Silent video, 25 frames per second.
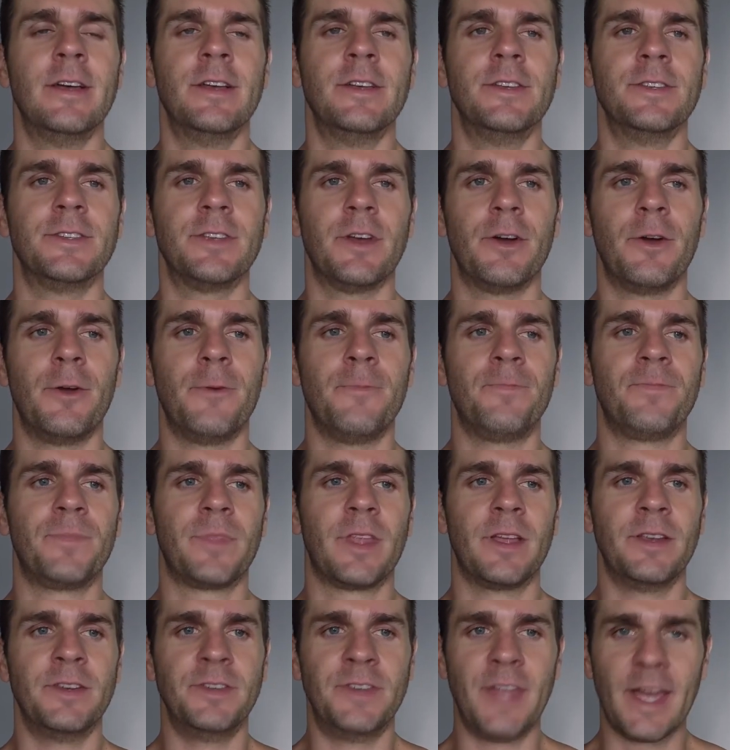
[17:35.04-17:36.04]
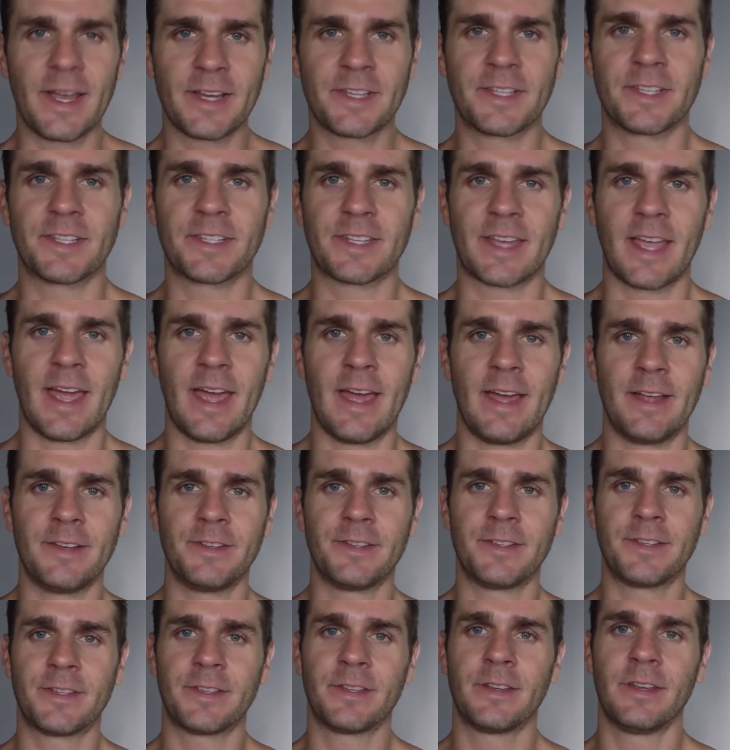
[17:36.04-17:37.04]
So DEXA
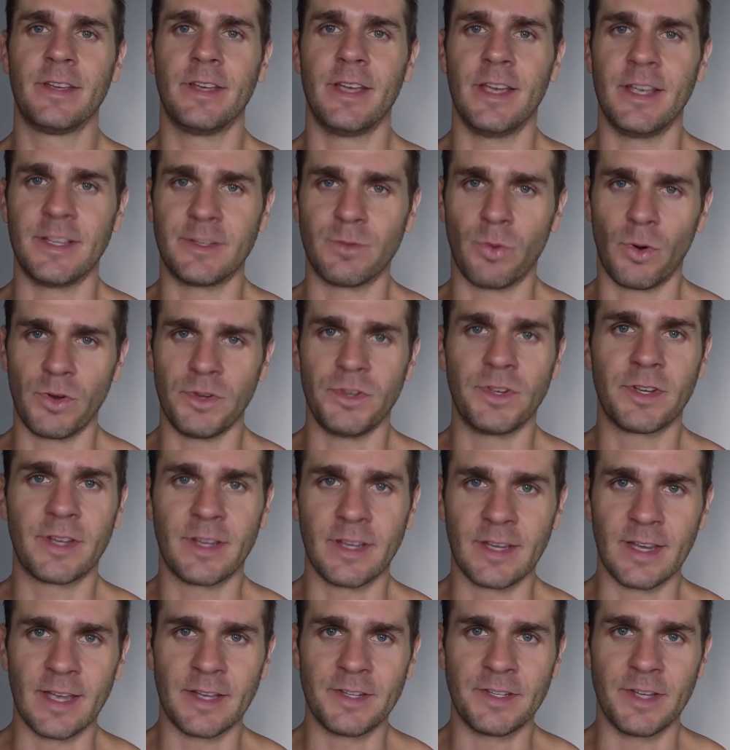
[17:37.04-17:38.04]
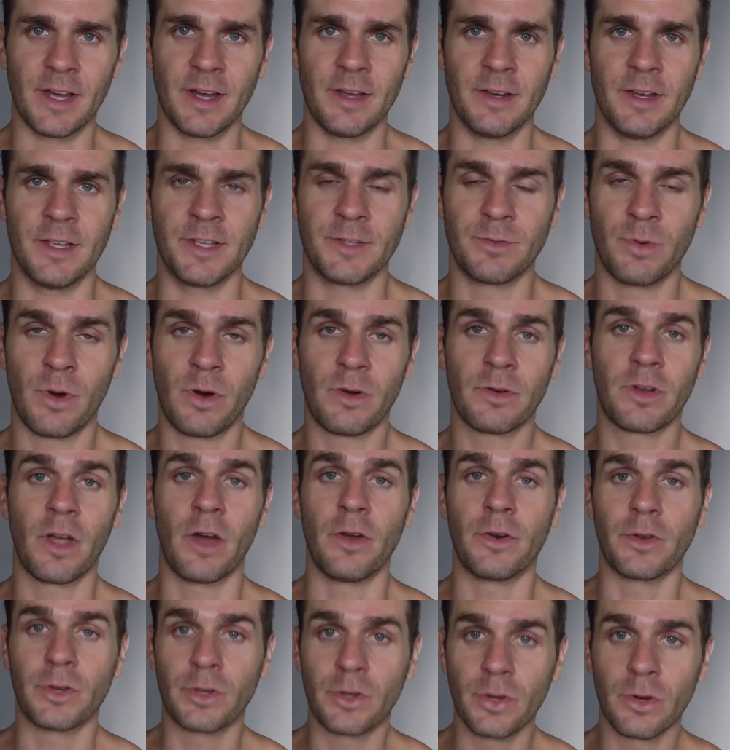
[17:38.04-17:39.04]
scans is what you can get done as well. Go
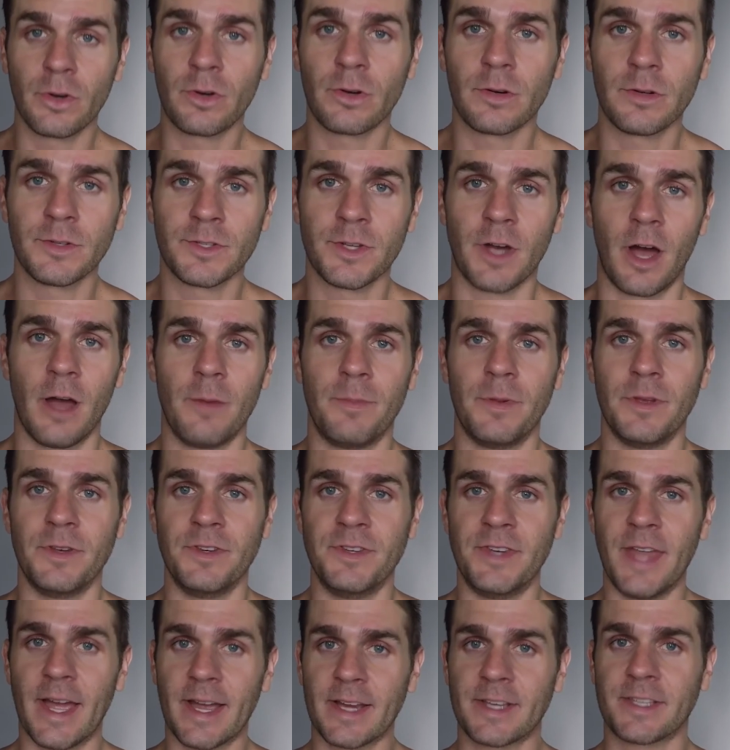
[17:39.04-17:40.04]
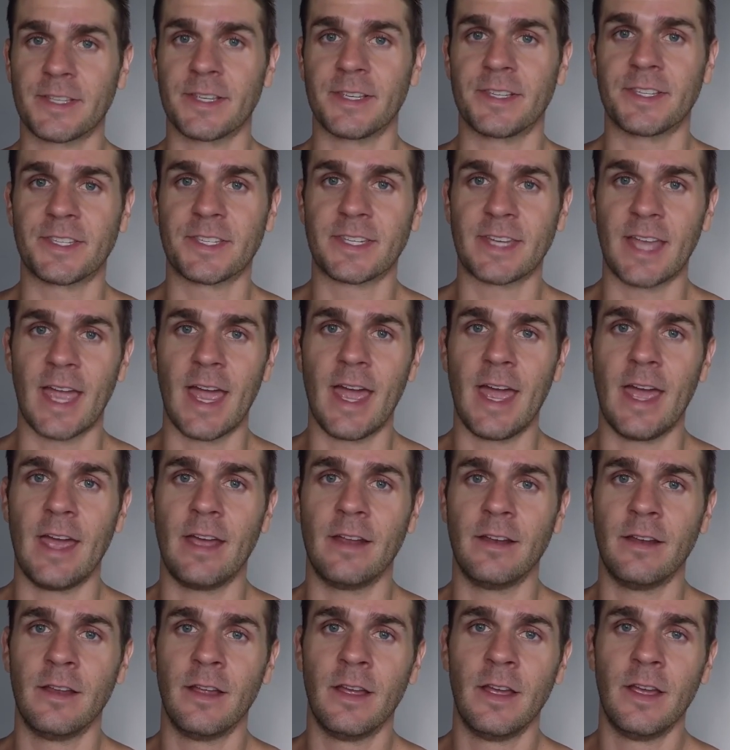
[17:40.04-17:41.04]
to Google, type in DEXA
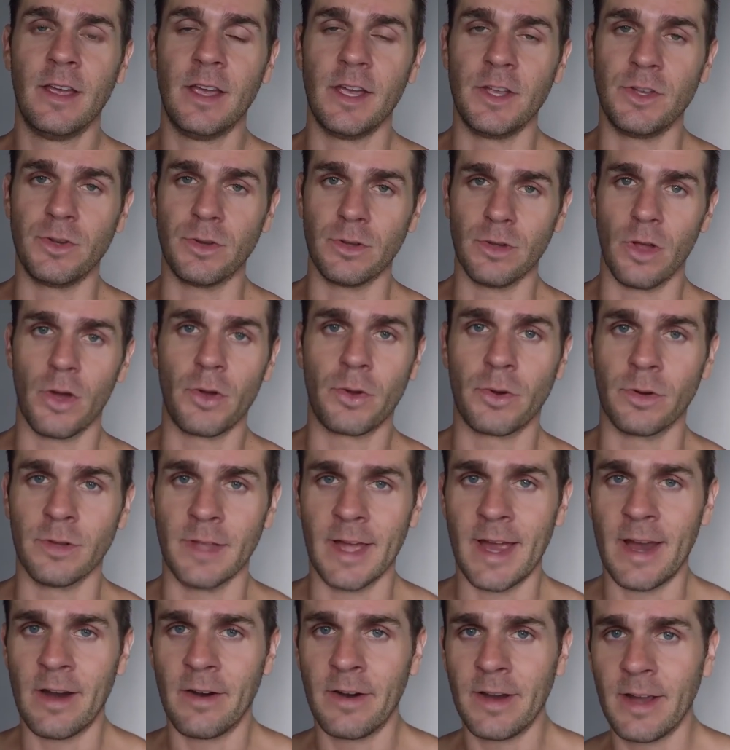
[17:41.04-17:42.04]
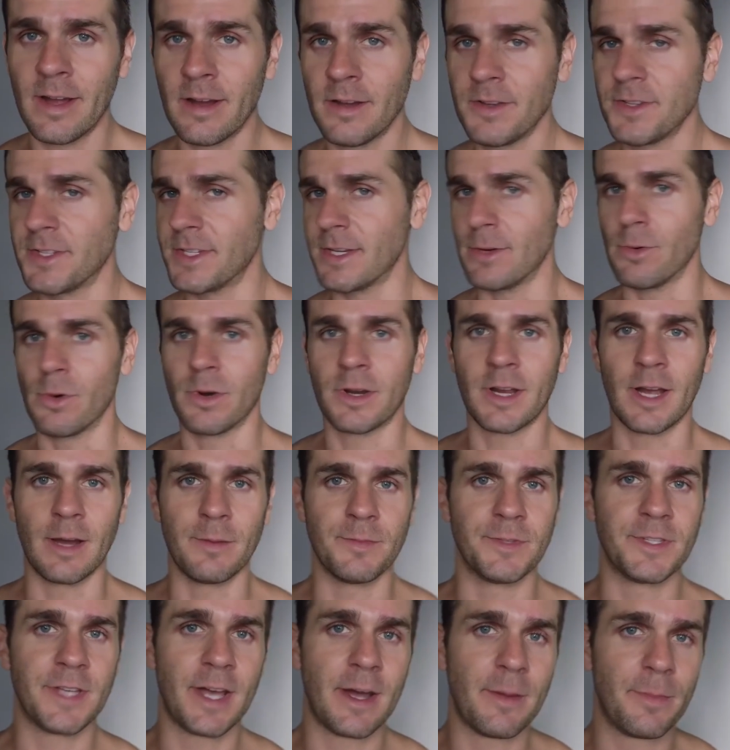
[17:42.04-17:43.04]
scan in your local area, see what
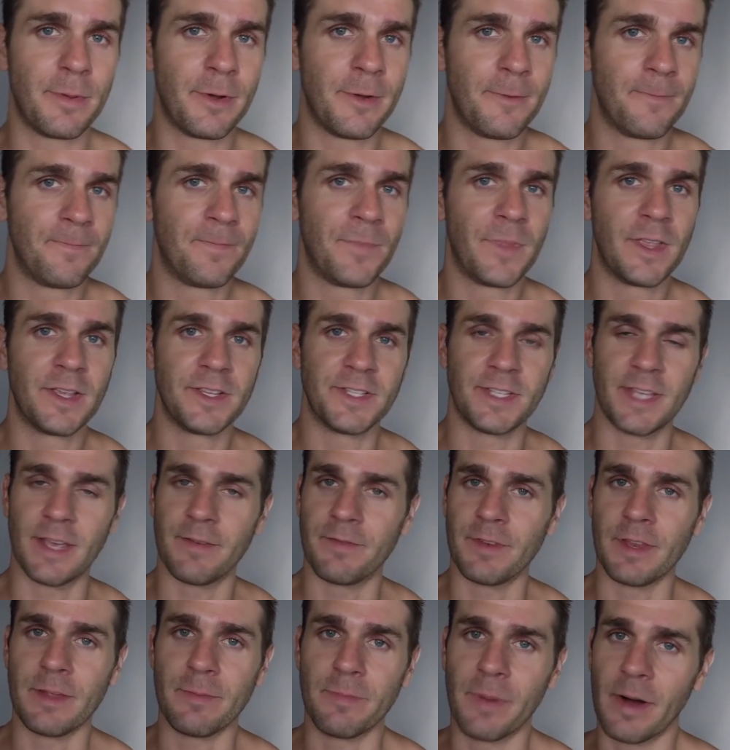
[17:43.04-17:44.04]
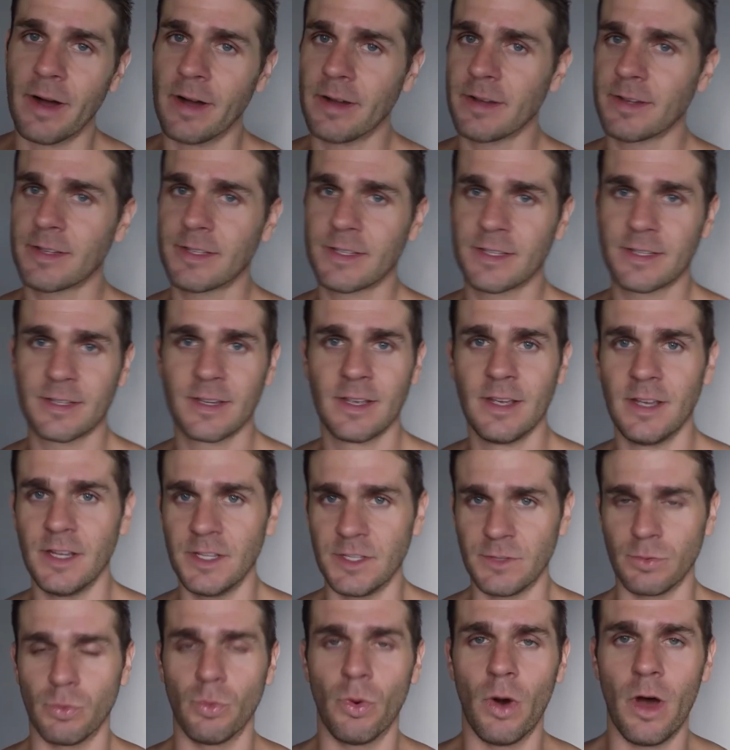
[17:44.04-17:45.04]
comes up. $70,
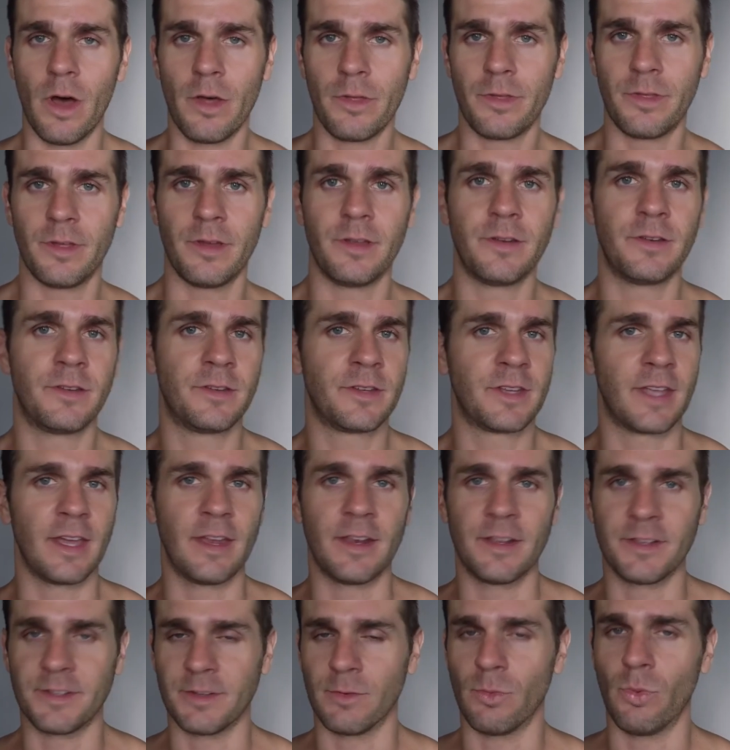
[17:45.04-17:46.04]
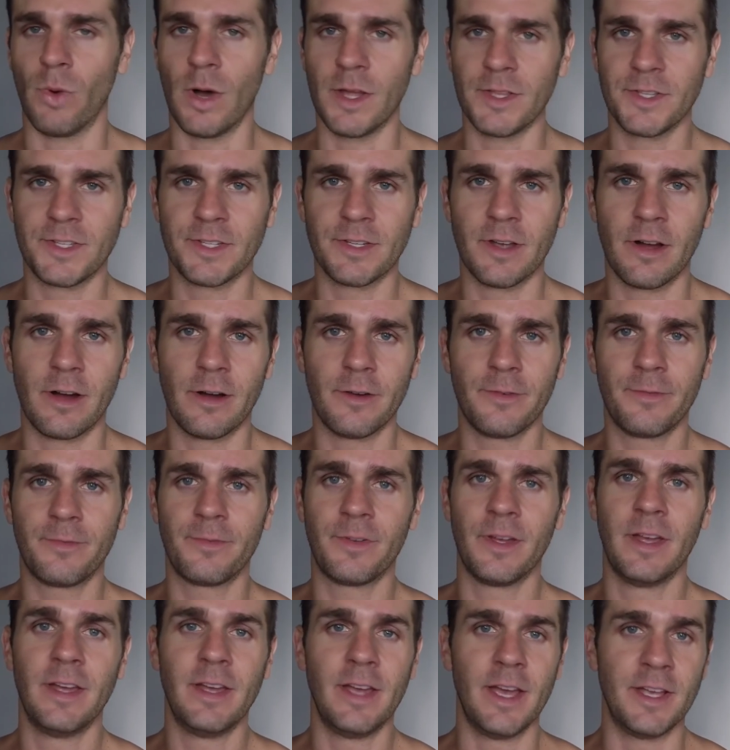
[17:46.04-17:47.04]
it's worth it. Get it as a once-off,
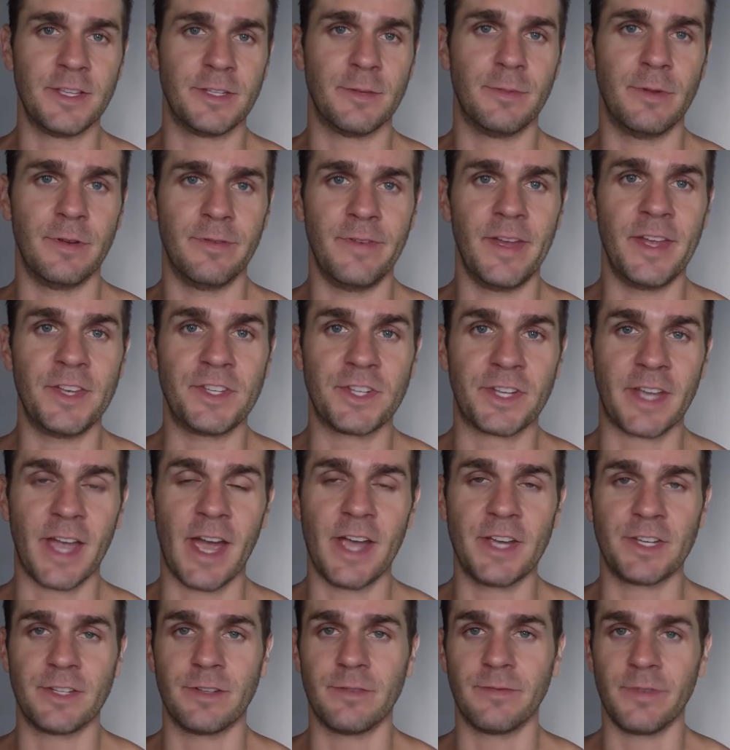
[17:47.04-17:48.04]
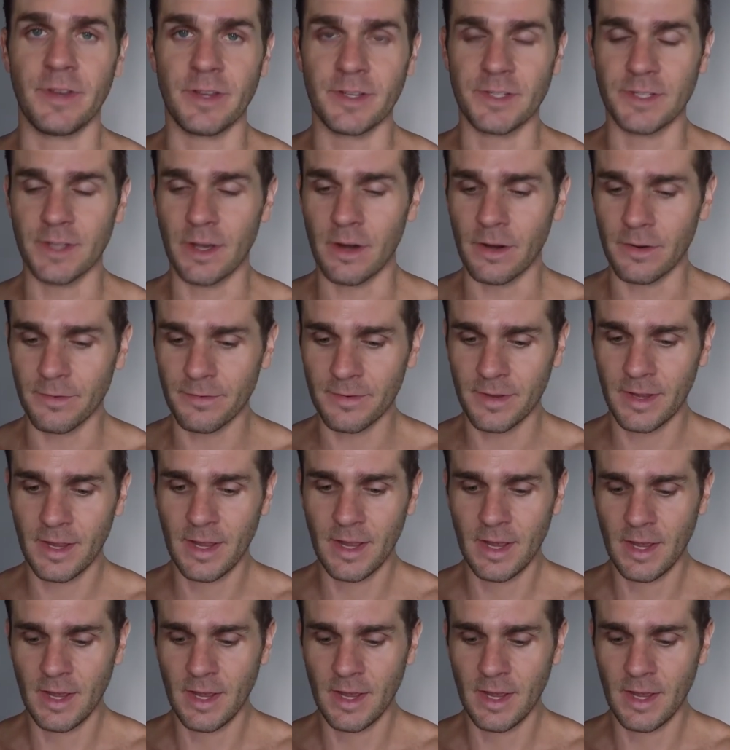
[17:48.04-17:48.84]
as a bit of education for yourself.